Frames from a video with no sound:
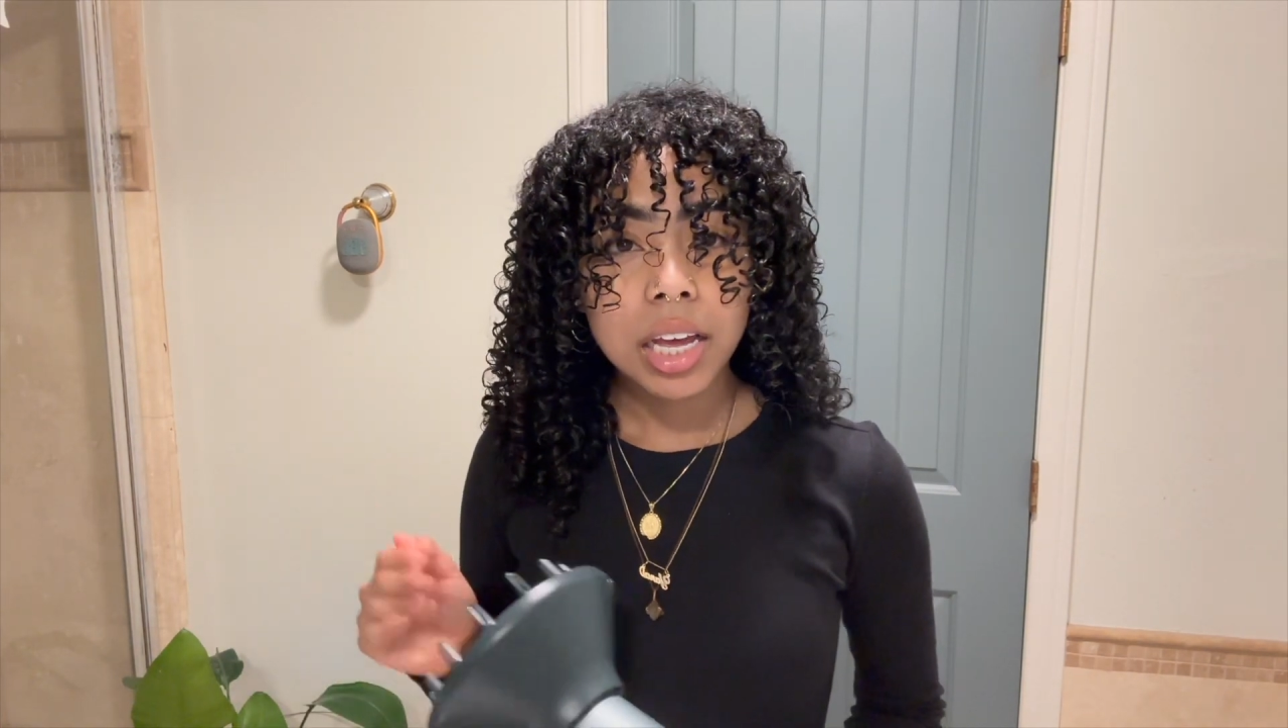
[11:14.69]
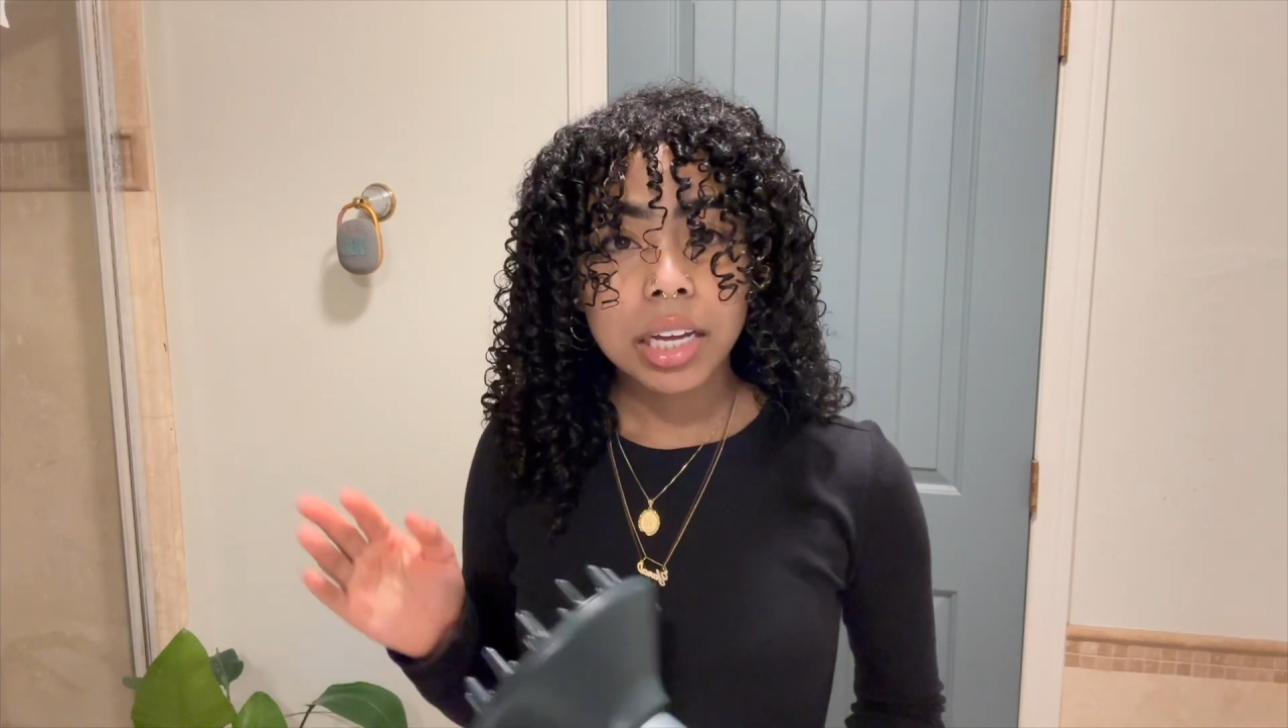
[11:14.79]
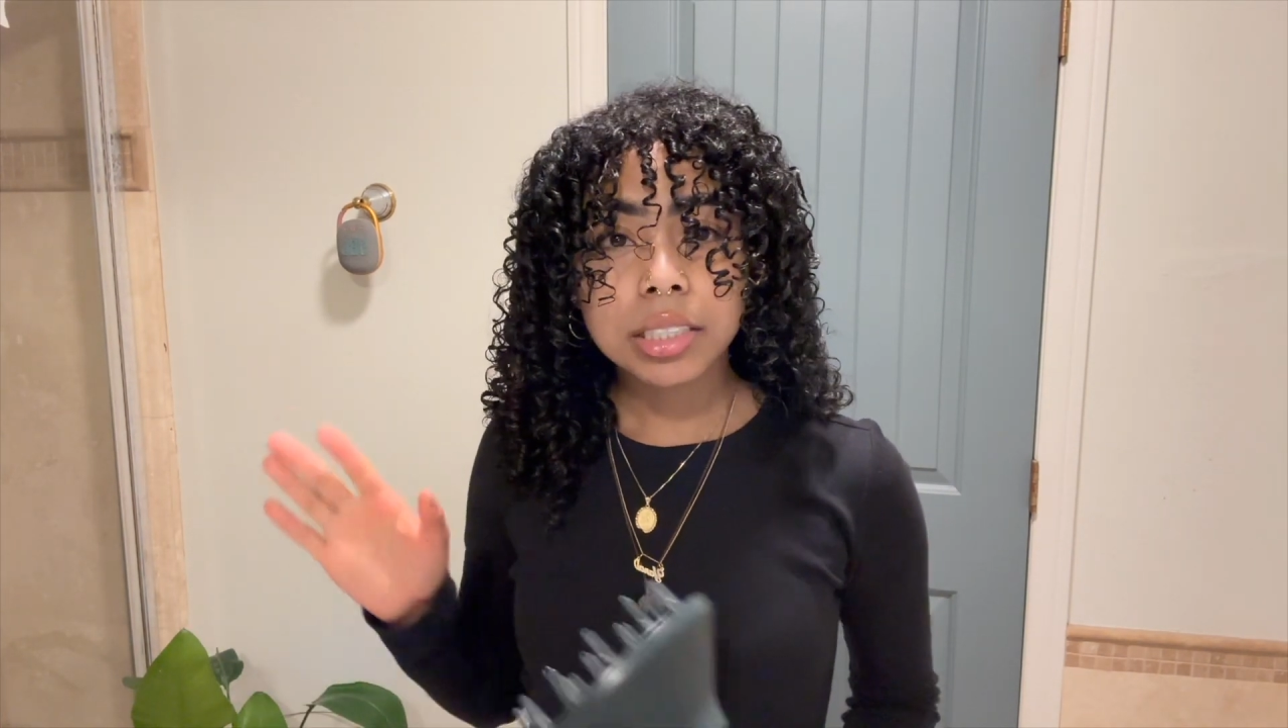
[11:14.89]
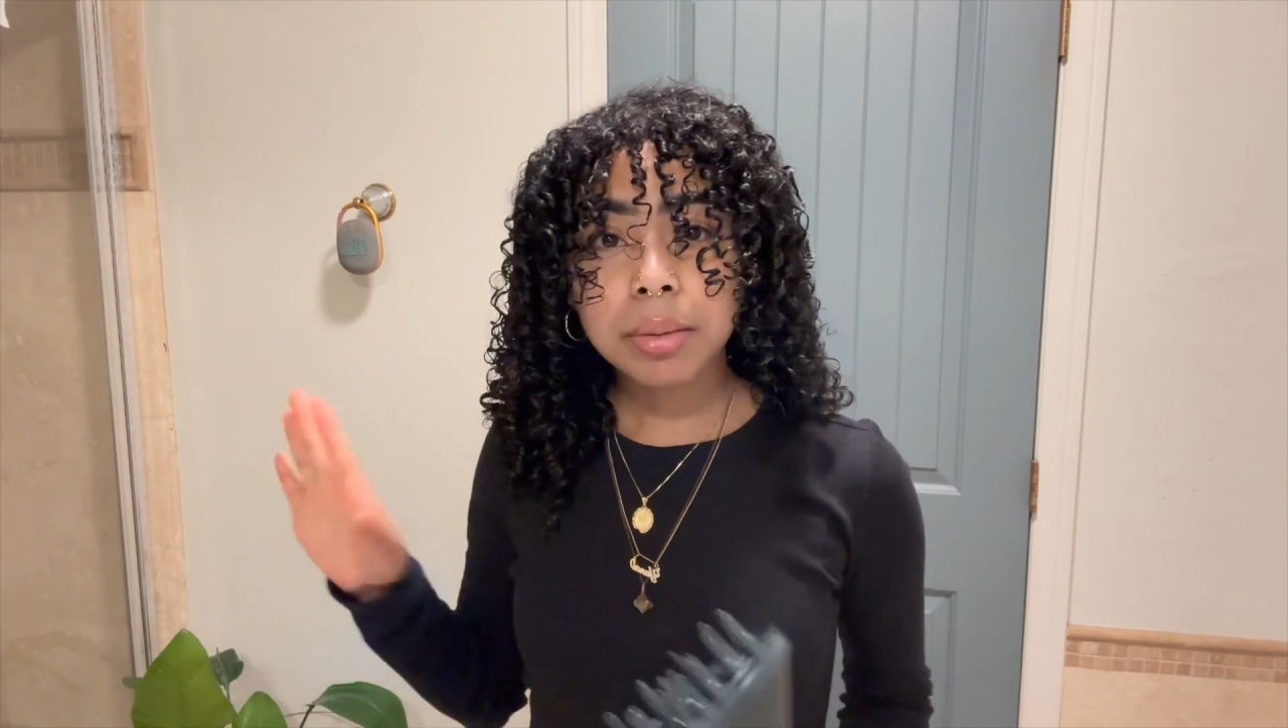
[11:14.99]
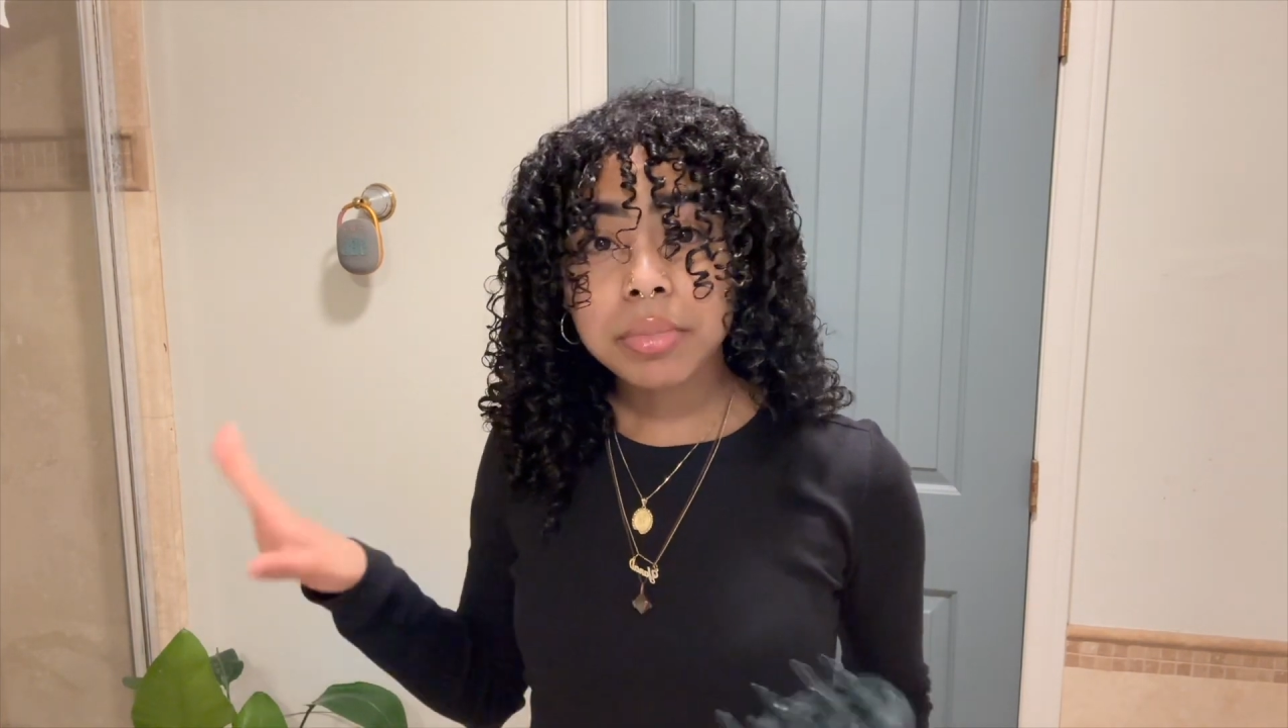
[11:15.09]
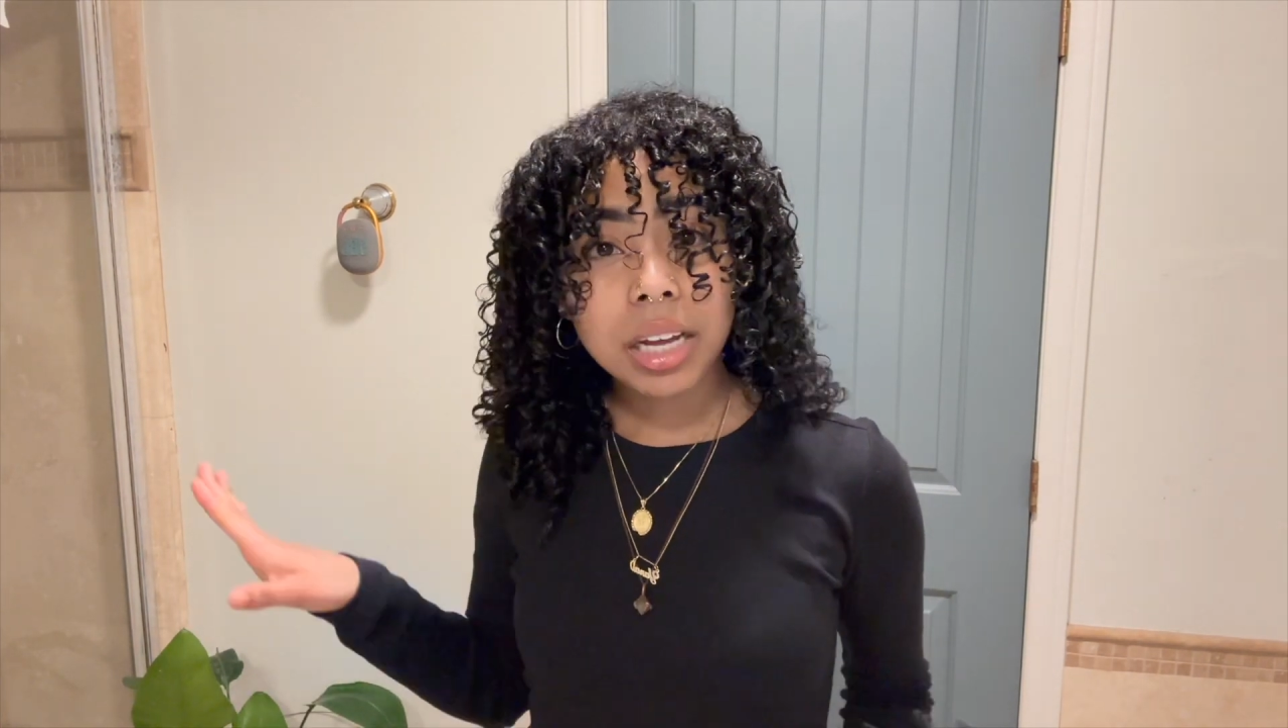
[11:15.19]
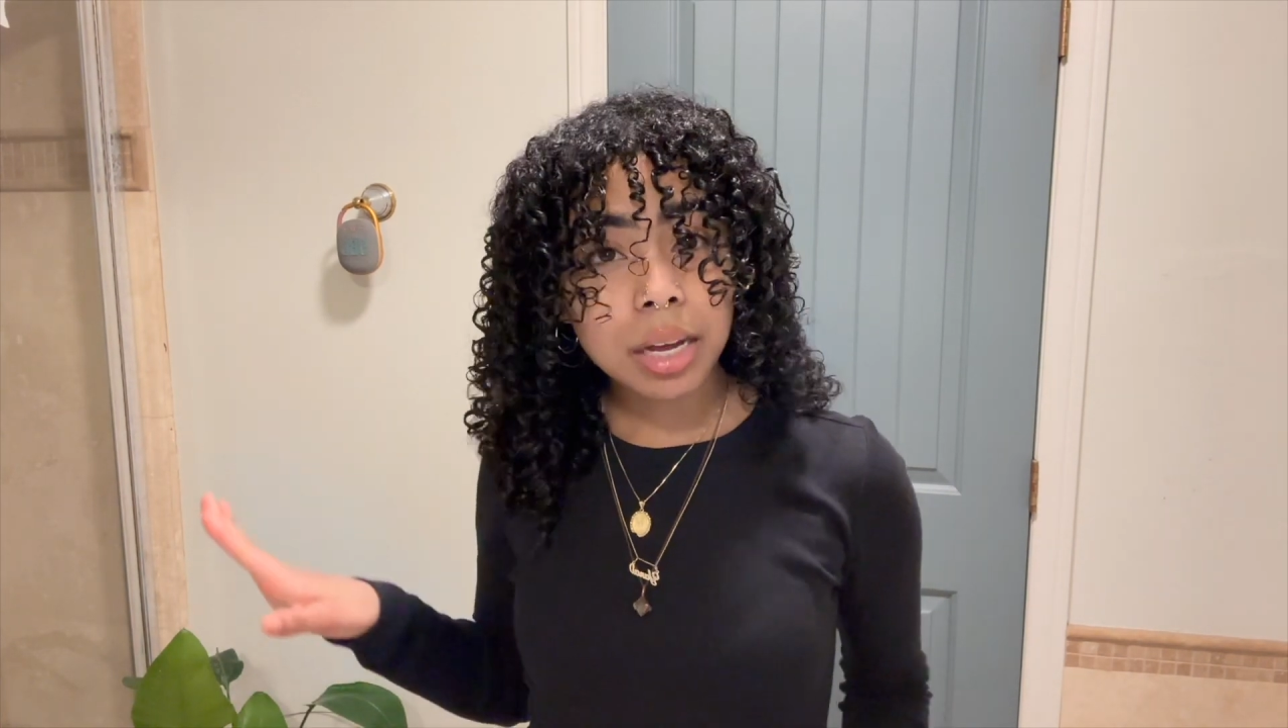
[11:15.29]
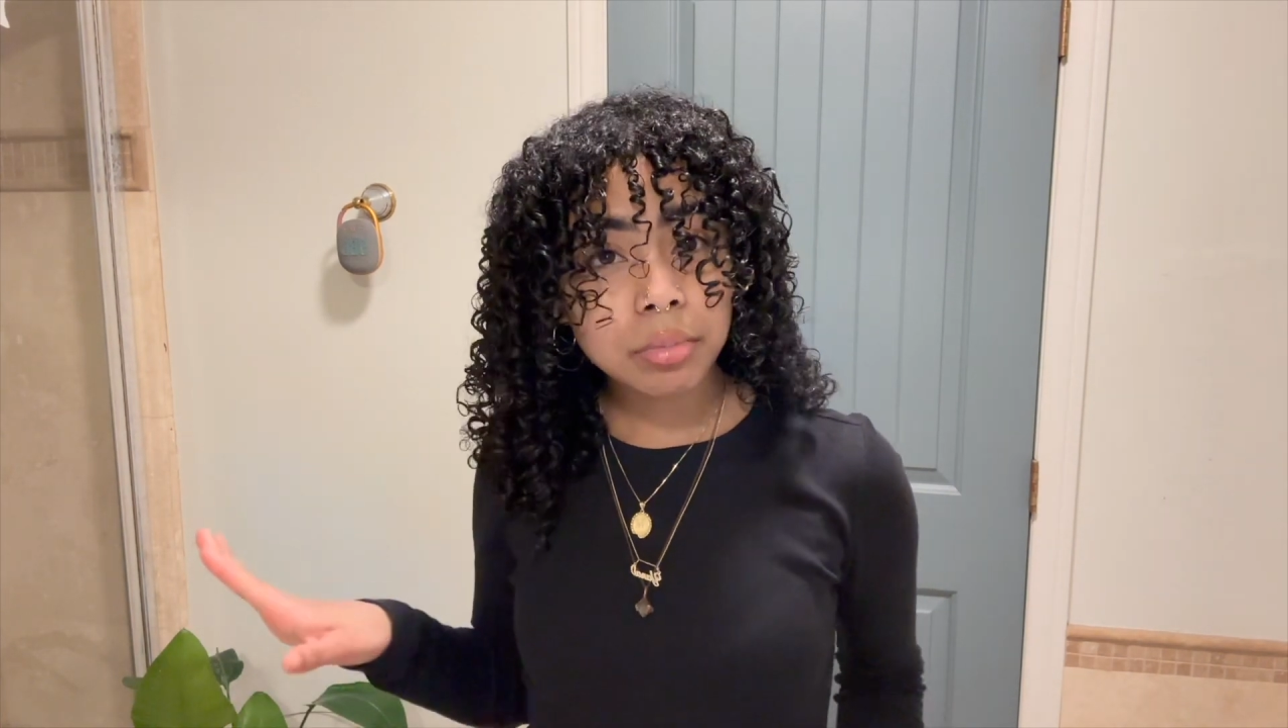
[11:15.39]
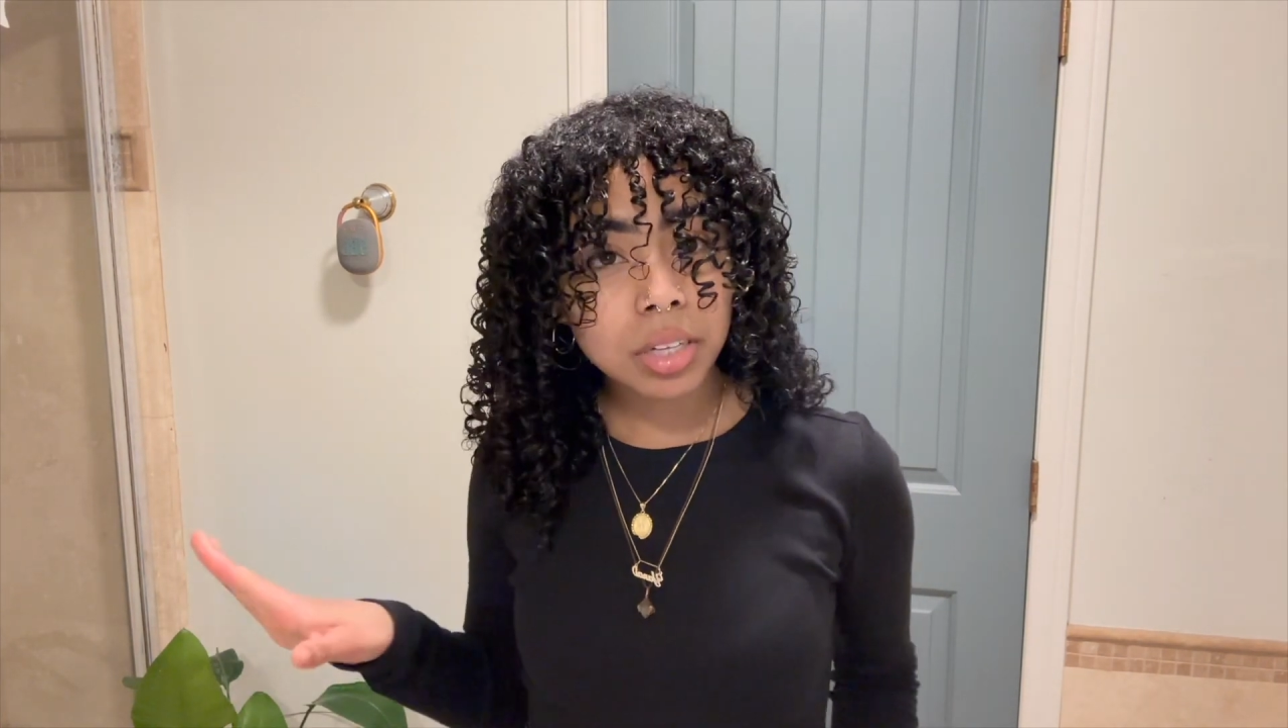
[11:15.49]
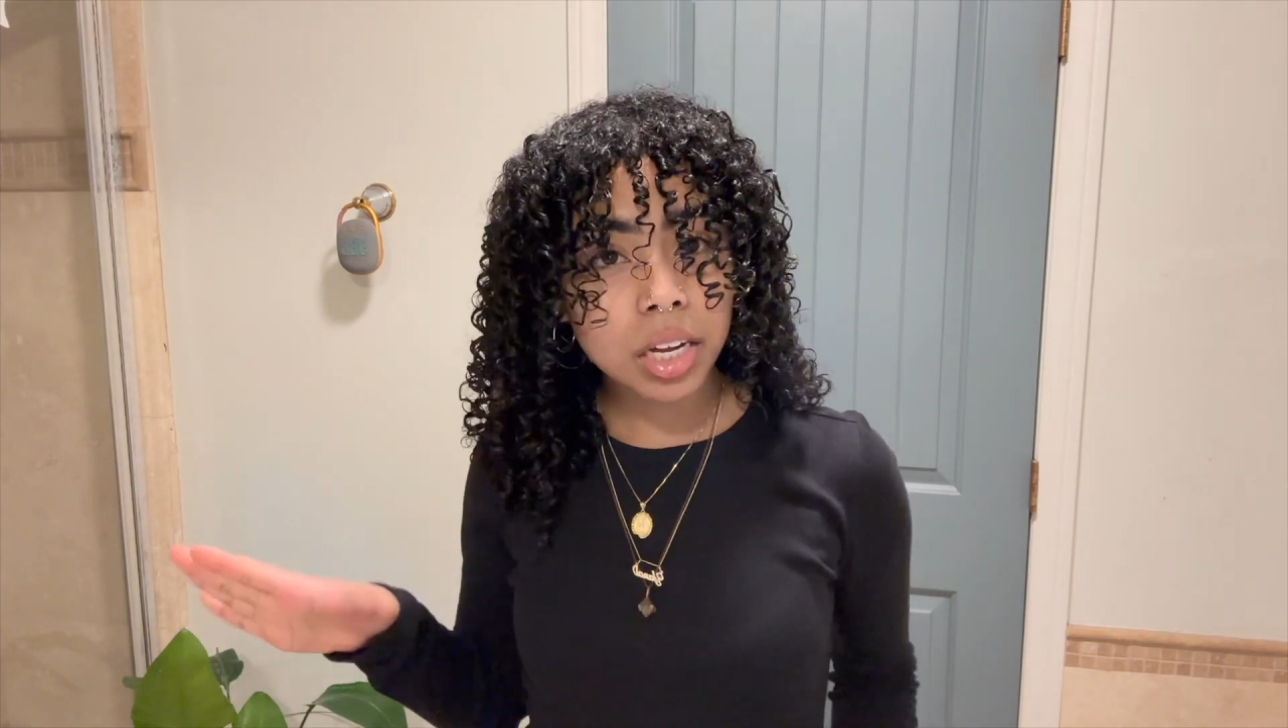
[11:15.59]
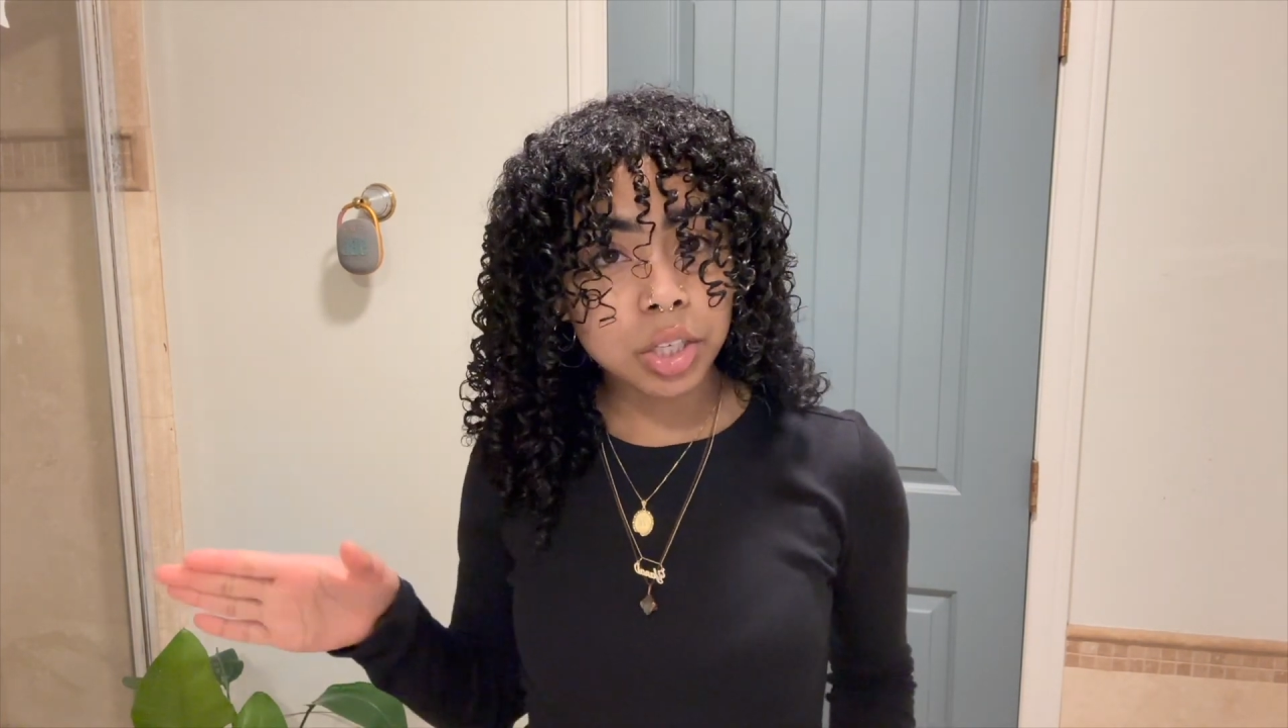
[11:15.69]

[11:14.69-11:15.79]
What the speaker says: Sometimes I